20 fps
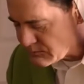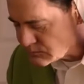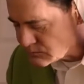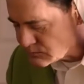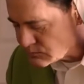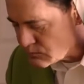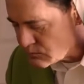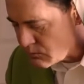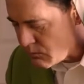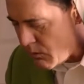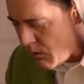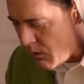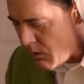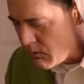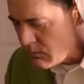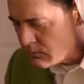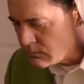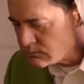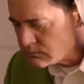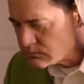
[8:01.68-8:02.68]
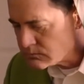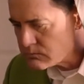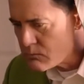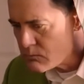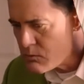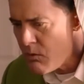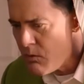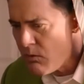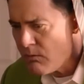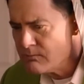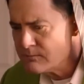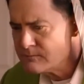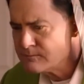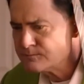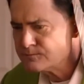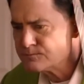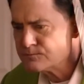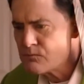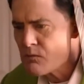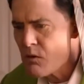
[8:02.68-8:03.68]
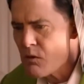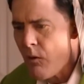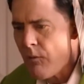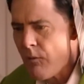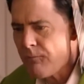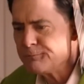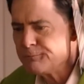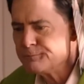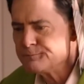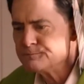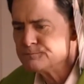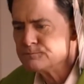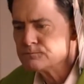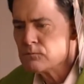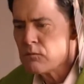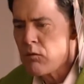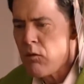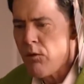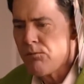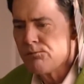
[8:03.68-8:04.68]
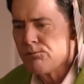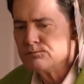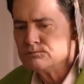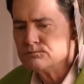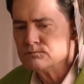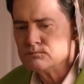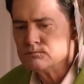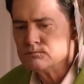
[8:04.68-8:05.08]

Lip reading: and you don't even realize that your husband, who could talk and work a